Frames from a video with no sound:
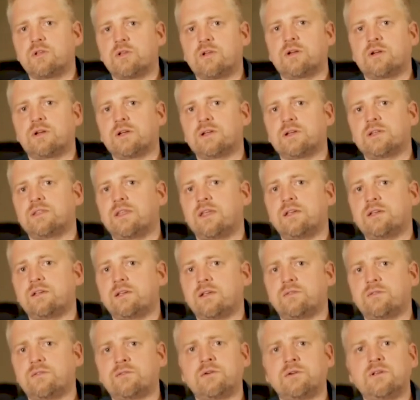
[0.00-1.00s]
They
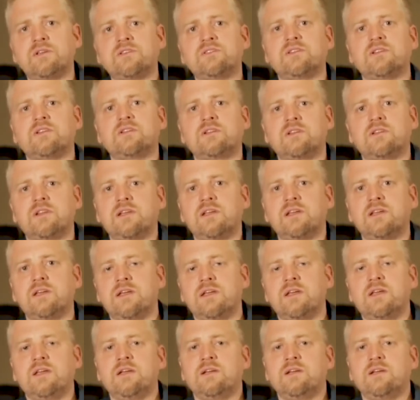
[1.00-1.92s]
have recently